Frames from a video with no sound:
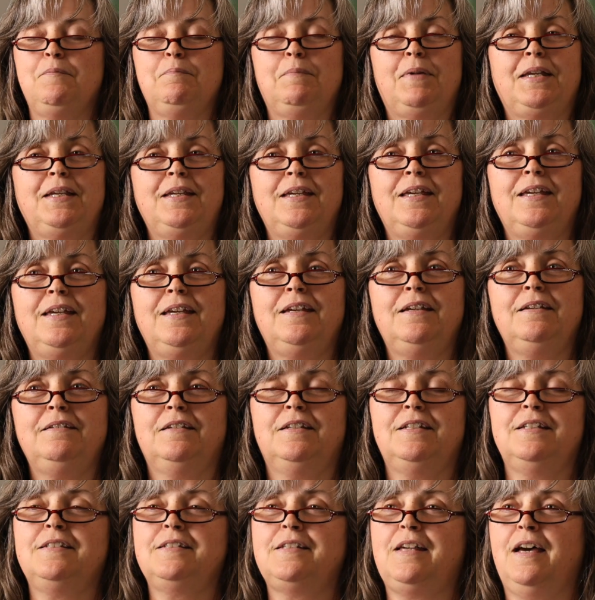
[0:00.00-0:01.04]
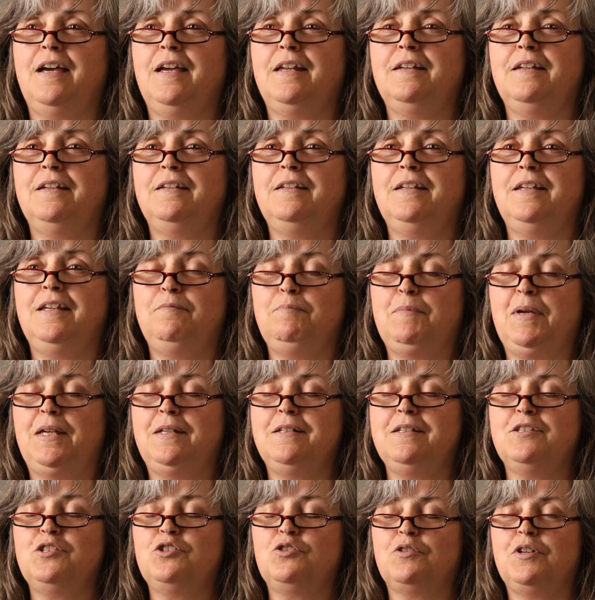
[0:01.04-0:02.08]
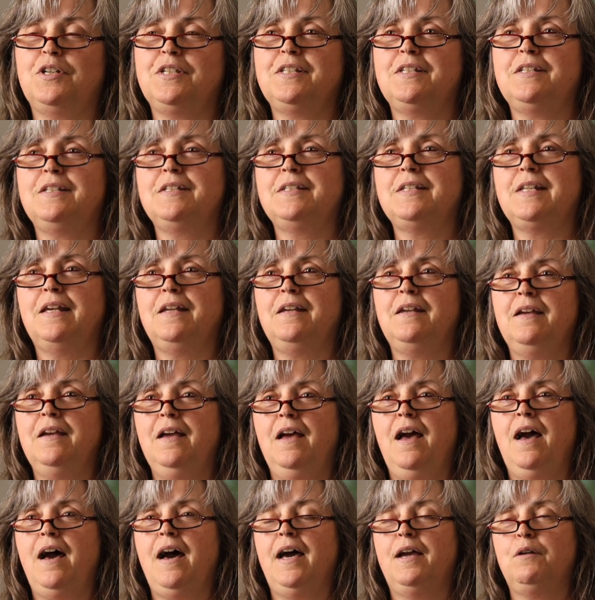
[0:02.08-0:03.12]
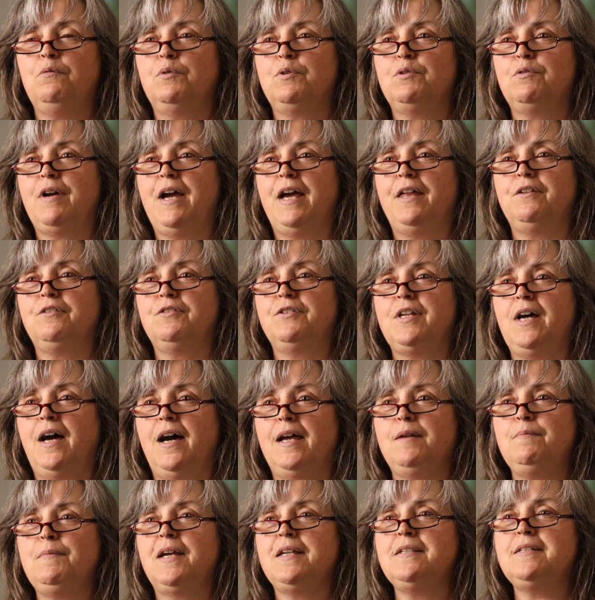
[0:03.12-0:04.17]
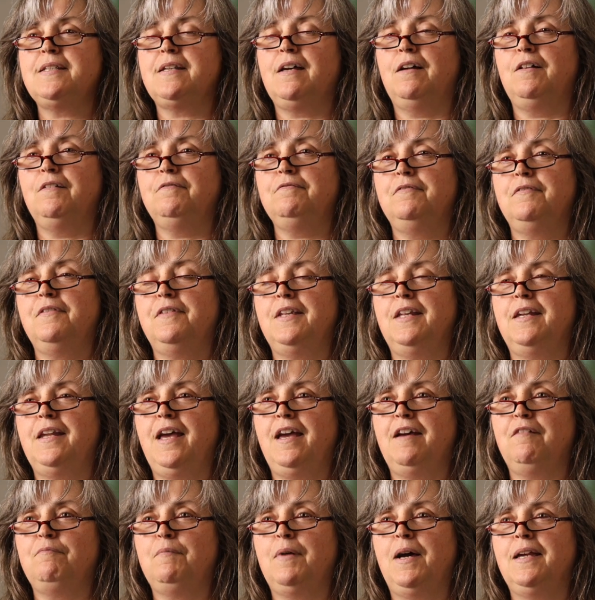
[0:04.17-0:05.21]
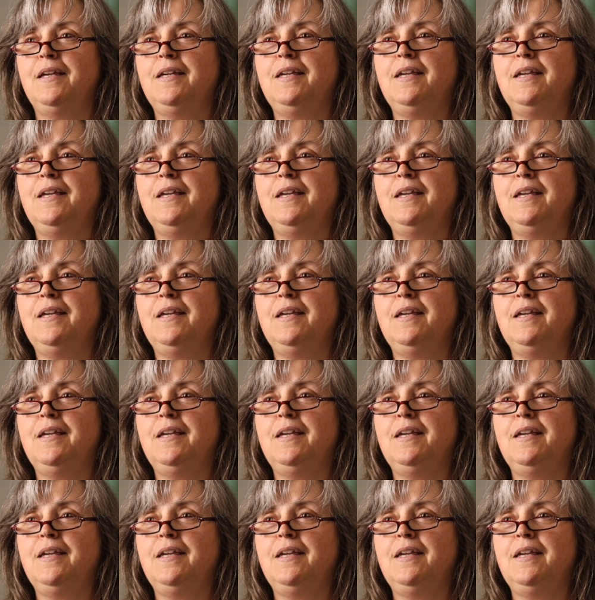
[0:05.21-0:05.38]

But he decided, he made his choice. He said, I would rather die myself than have my